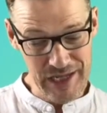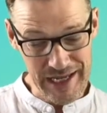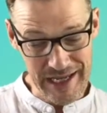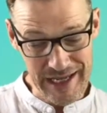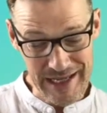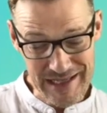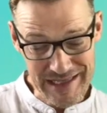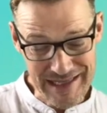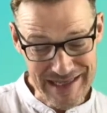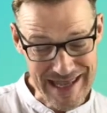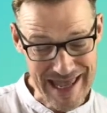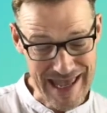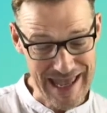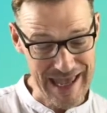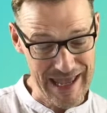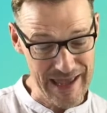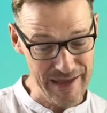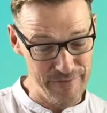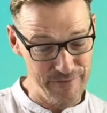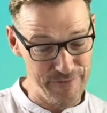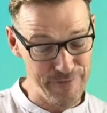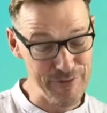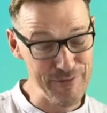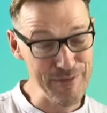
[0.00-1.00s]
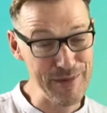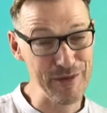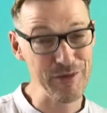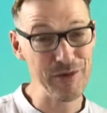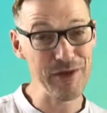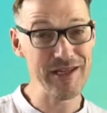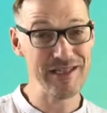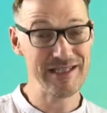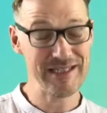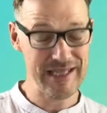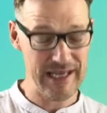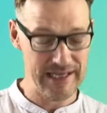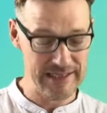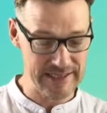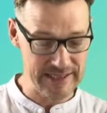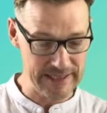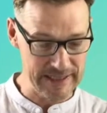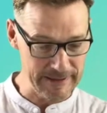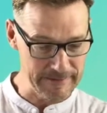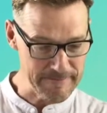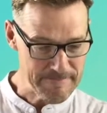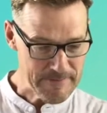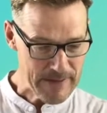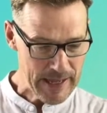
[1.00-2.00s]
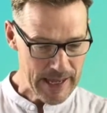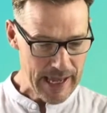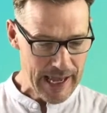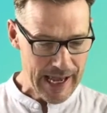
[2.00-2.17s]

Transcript: in their familiar setting.